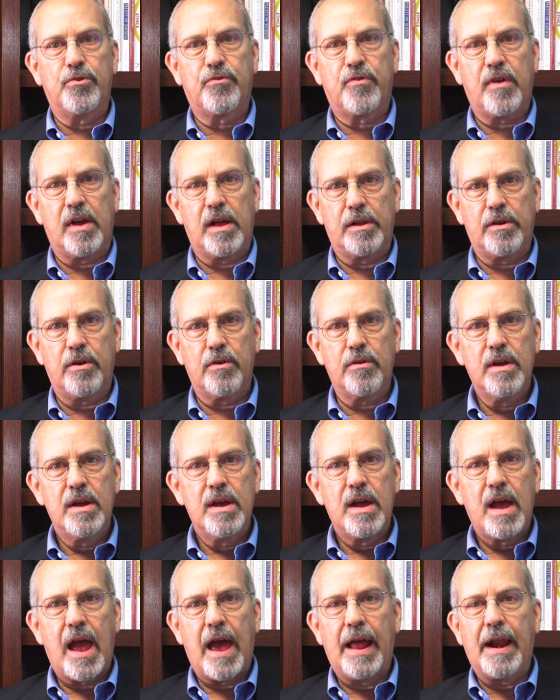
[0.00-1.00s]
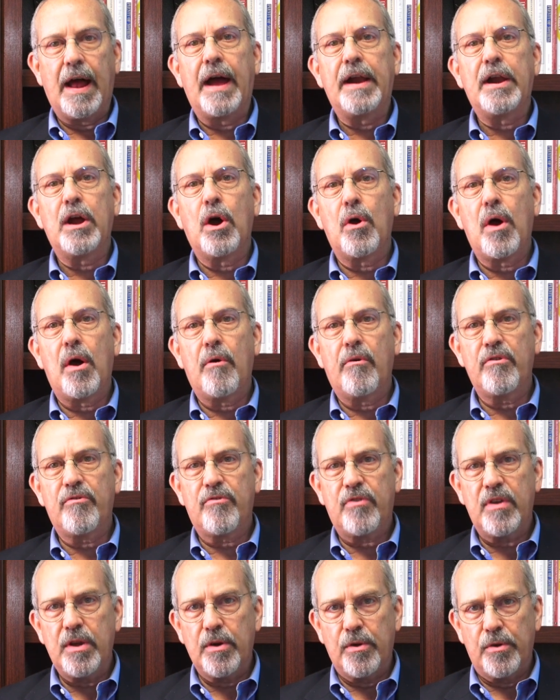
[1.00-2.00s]
failure and I know how it
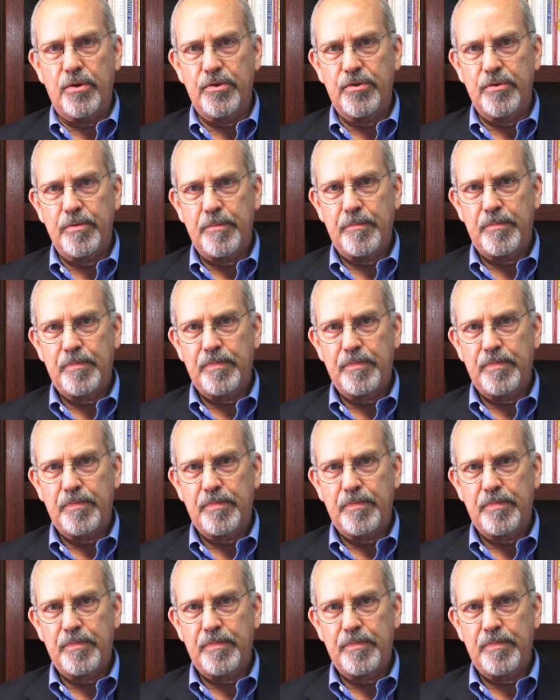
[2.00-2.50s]
feels.